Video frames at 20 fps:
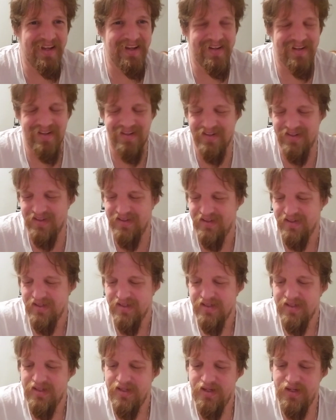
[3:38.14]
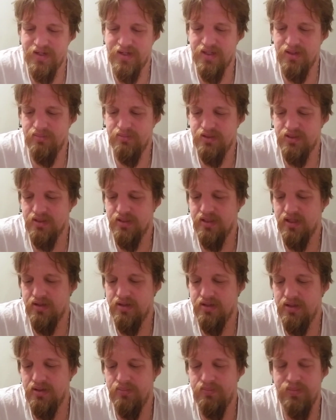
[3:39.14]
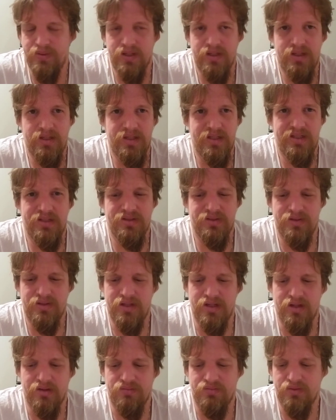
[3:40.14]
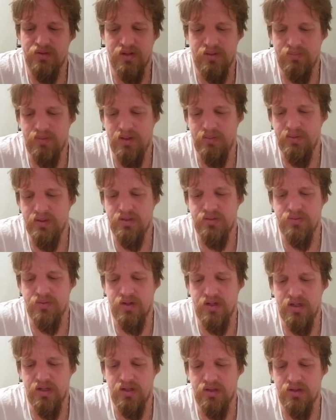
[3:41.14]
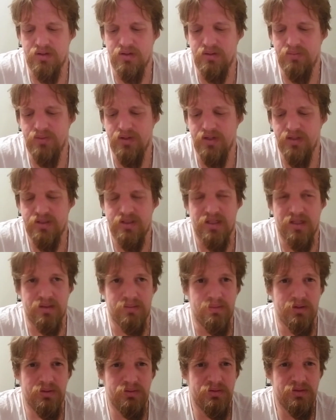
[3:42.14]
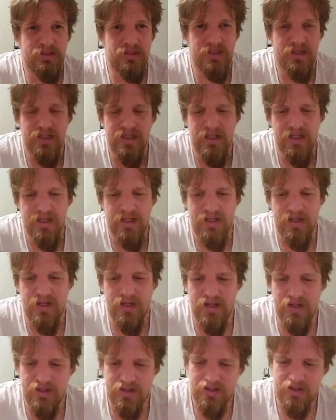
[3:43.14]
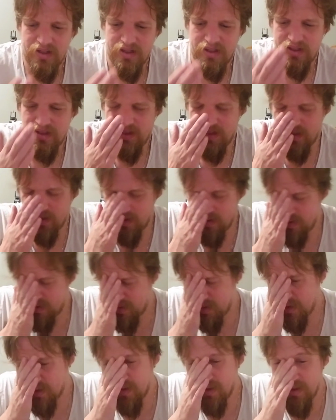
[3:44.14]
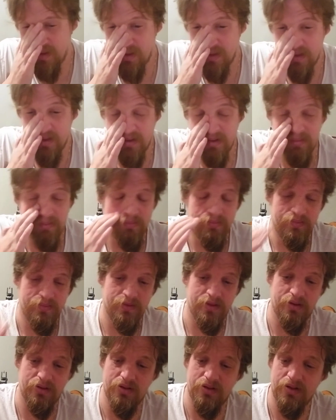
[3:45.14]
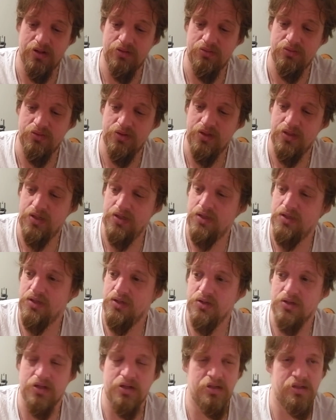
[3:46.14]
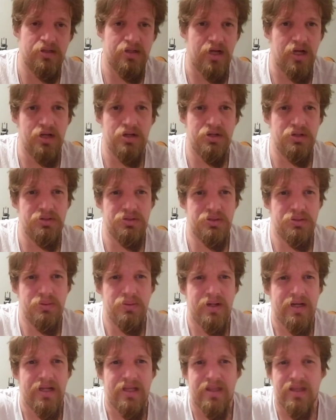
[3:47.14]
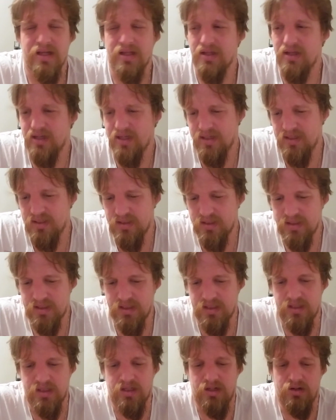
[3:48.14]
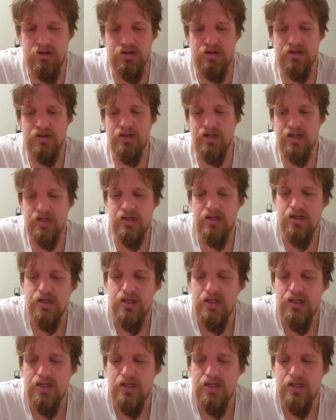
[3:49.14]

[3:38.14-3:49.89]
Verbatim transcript: and uh, he comes in to help, but he's only in it for like maybe 20, 30 minutes at the most, and uh, yeah, he's not in. they're not really in there. They kind of don't do anything. They kind of just sit there and like